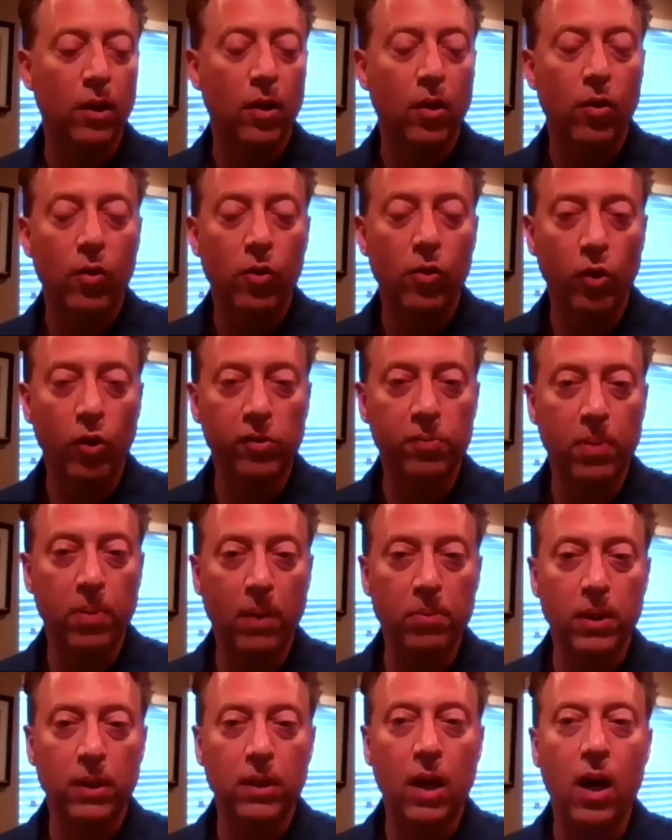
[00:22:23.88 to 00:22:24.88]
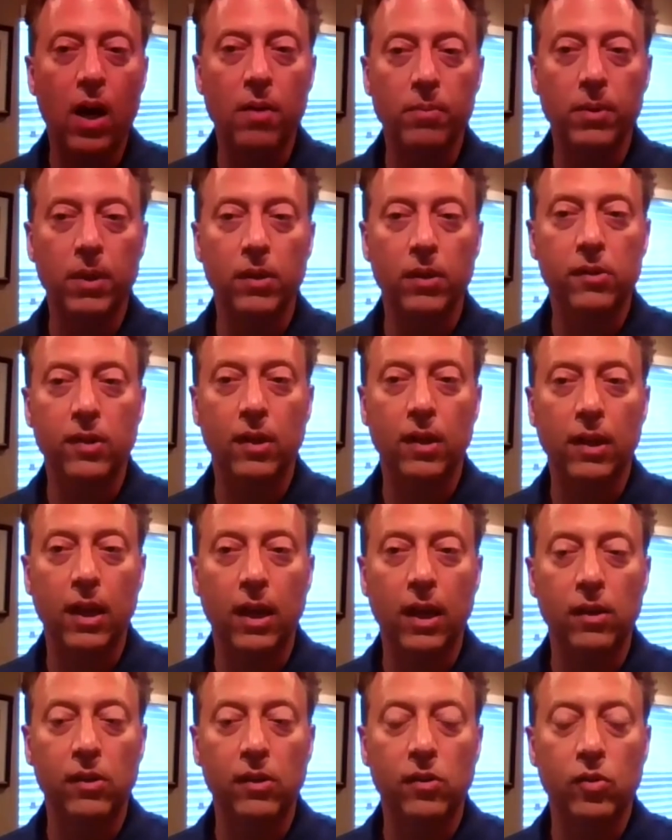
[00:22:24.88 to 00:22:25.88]
those public comments
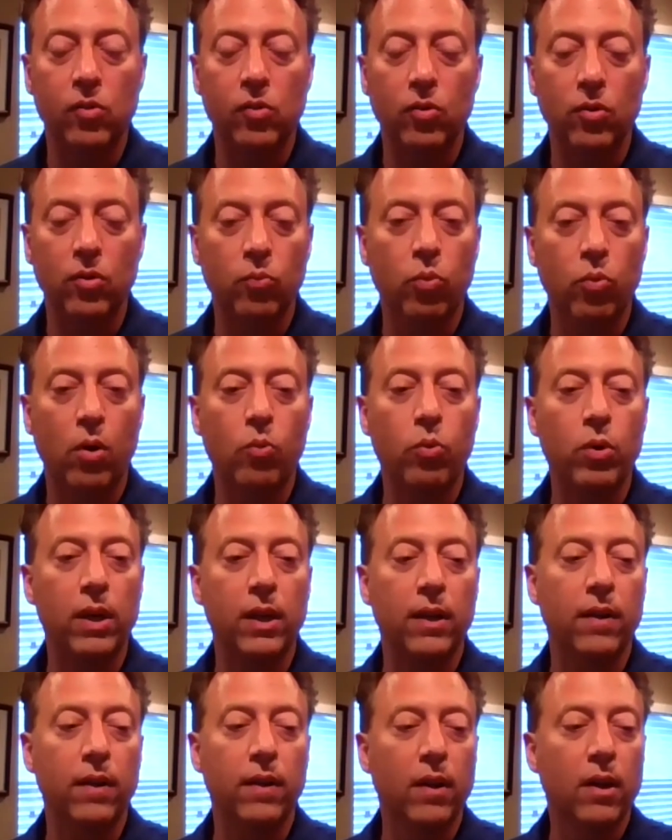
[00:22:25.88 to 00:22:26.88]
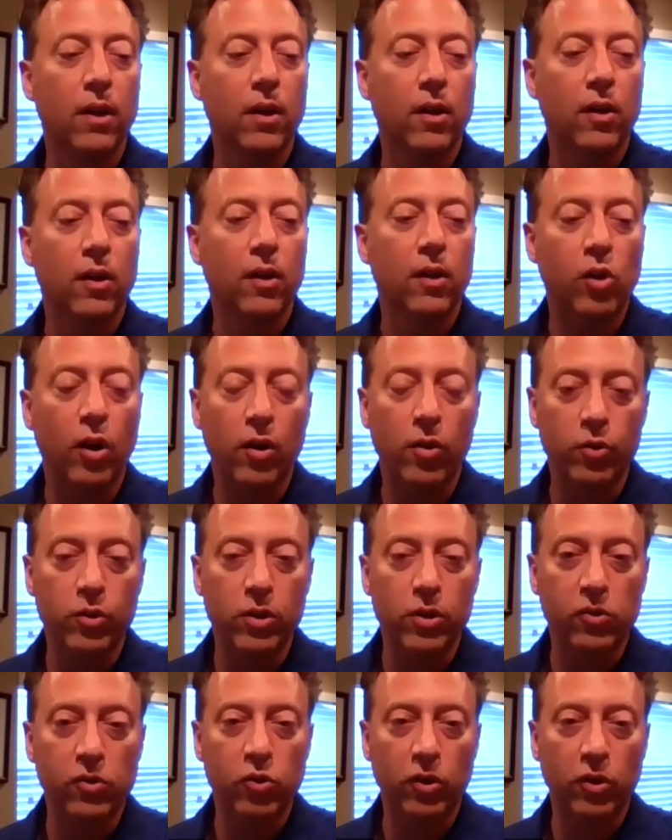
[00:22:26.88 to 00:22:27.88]
against what we saw in other
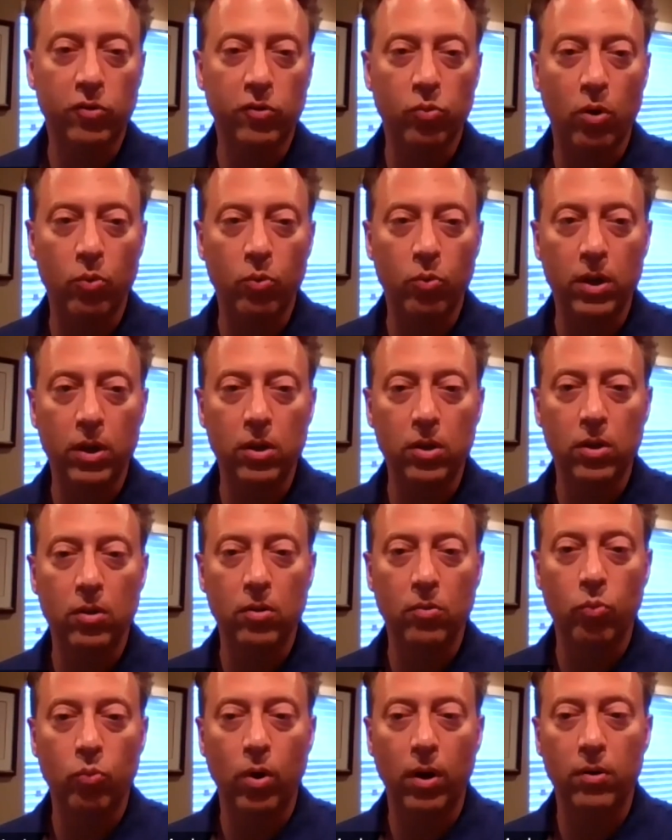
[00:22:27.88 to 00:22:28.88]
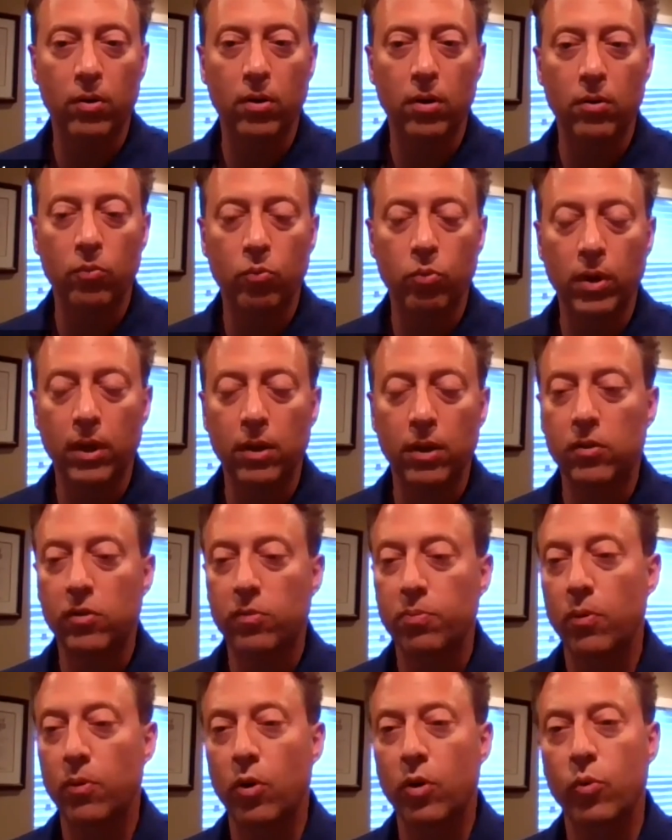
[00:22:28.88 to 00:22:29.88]
districts, what we
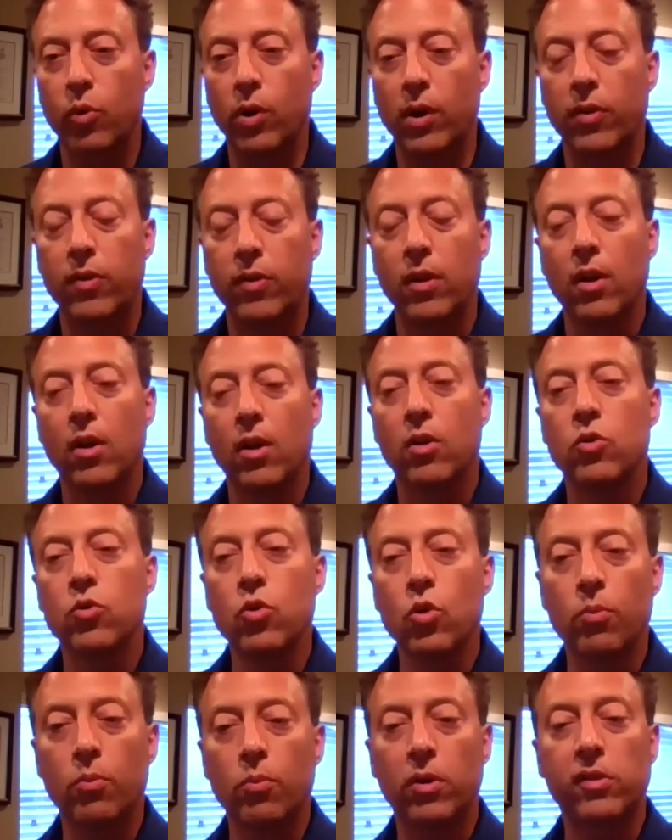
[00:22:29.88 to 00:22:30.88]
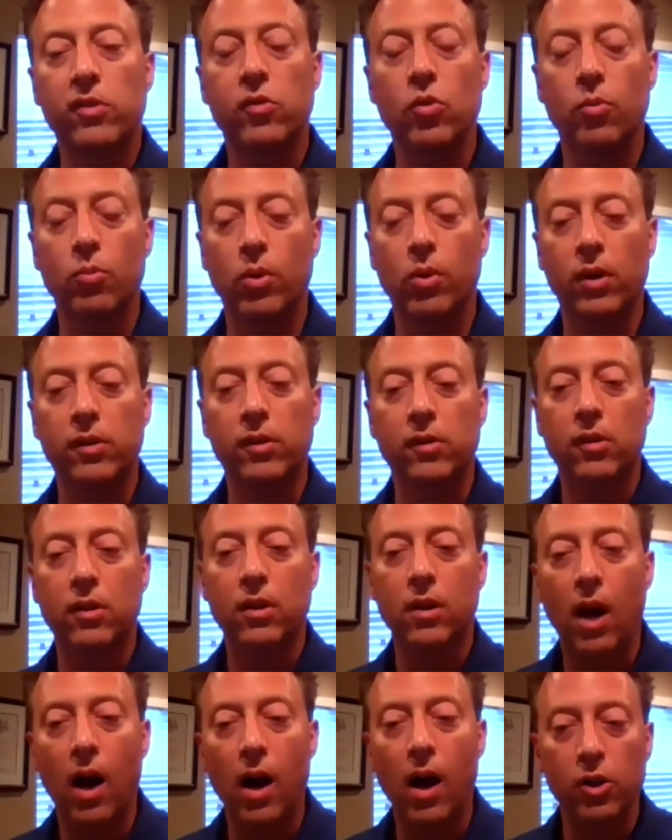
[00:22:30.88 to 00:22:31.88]
spoke with numerous
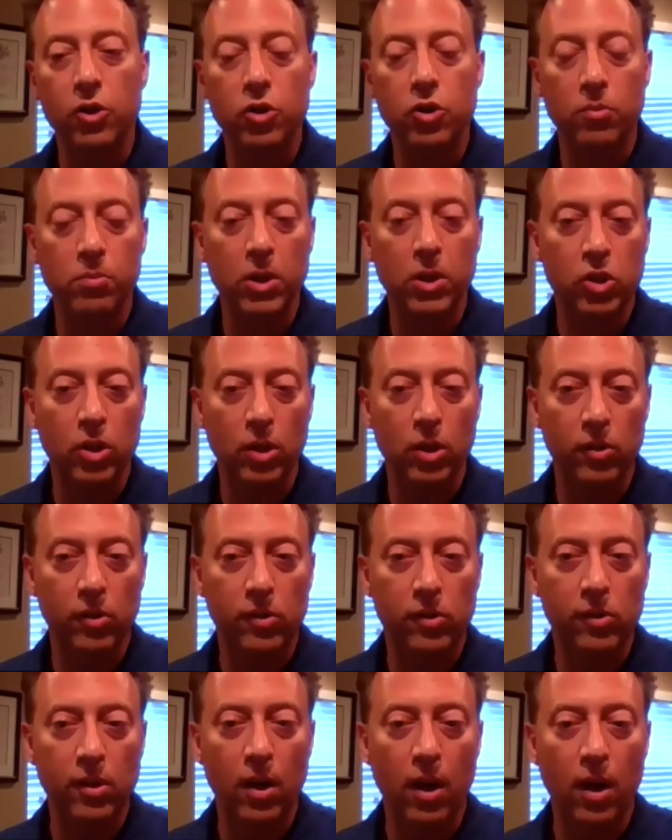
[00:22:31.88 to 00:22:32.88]
college admissions